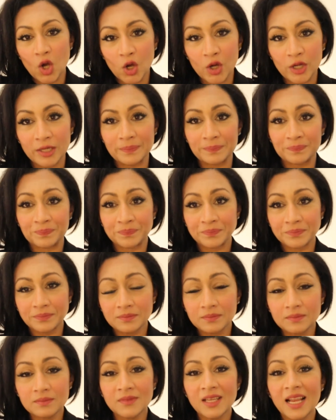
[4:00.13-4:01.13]
on
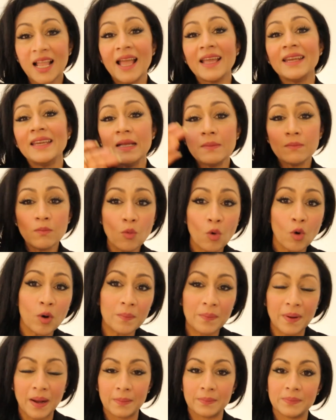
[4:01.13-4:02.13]
adding more
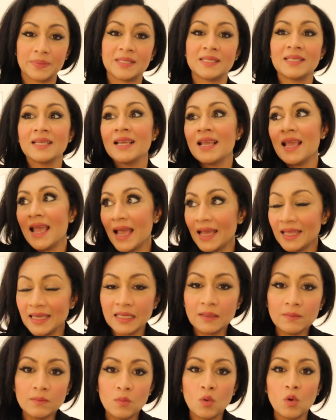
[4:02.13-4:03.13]
bumps,
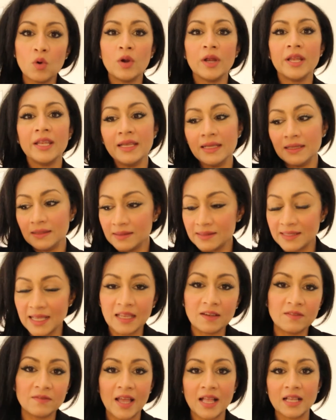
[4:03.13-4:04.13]
adding more hills
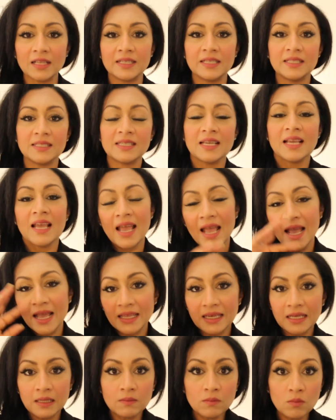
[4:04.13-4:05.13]
and valleys,
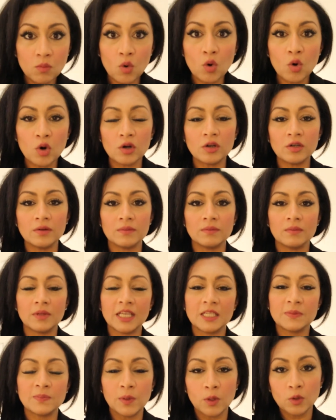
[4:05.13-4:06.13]
adding more
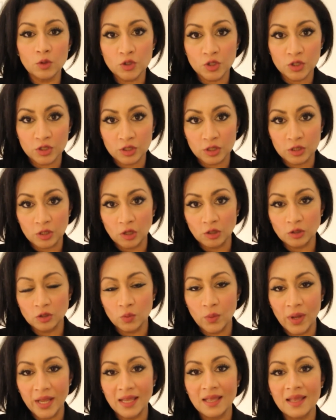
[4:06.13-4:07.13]
explosions along the
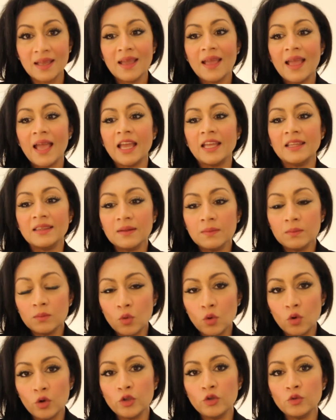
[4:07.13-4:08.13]
way. And the
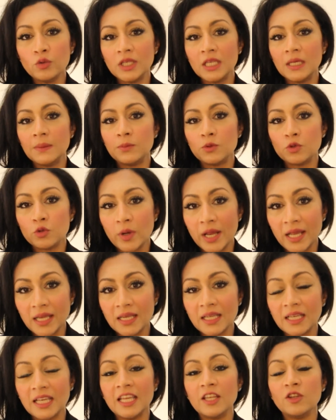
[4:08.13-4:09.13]
more you keep
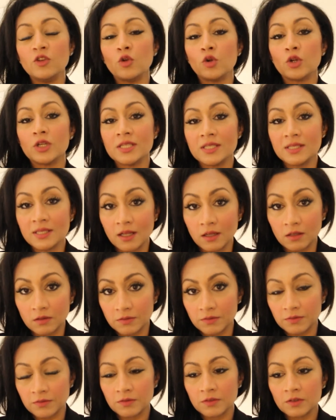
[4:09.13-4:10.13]
trading in
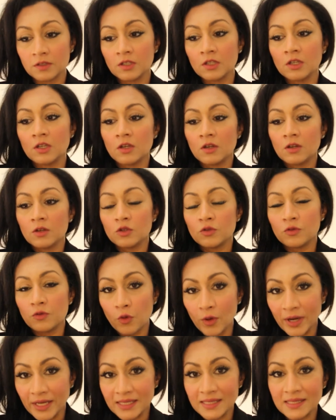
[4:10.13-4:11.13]
yourself
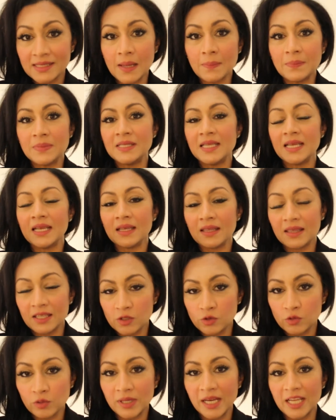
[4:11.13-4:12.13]
for accepting
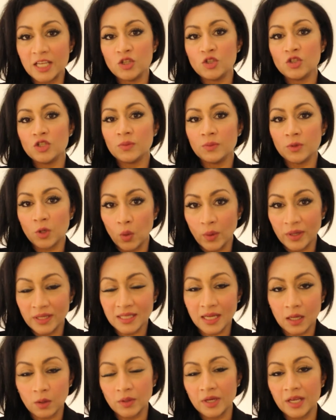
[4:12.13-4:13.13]
this relationship going
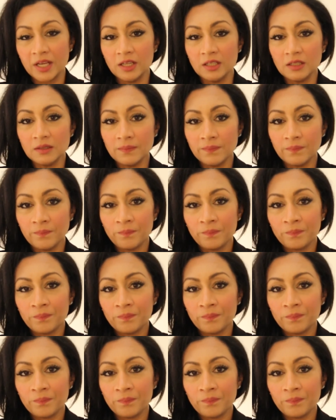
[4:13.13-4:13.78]
downhill,